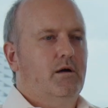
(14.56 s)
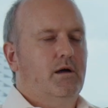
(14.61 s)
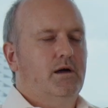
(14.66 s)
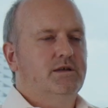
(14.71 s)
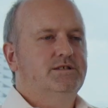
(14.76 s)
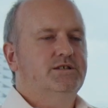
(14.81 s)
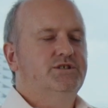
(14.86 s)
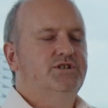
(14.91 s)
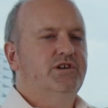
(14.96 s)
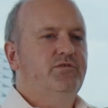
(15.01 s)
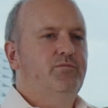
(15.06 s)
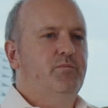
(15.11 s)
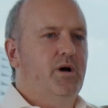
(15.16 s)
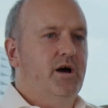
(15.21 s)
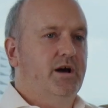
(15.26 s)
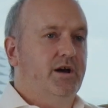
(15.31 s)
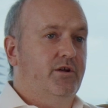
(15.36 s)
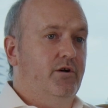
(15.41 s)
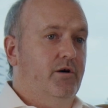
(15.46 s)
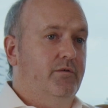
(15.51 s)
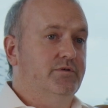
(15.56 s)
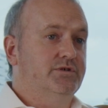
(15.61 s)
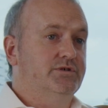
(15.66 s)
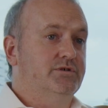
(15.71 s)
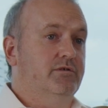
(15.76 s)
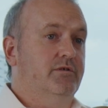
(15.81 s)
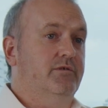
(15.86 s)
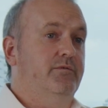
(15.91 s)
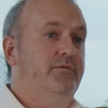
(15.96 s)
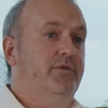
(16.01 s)
As the Chief Marketing
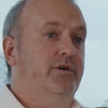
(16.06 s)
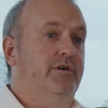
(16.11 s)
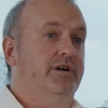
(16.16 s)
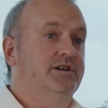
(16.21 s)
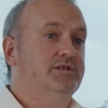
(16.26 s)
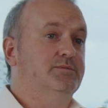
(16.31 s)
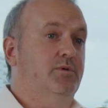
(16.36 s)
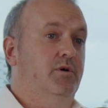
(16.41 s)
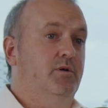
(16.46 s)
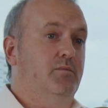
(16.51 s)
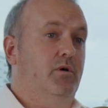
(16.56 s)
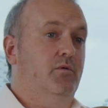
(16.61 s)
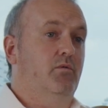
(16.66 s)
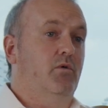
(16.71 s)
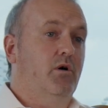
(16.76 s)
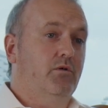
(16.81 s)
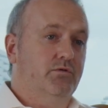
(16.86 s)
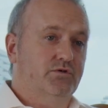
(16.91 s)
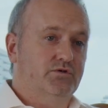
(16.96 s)
Officer of Ferrexpo, my role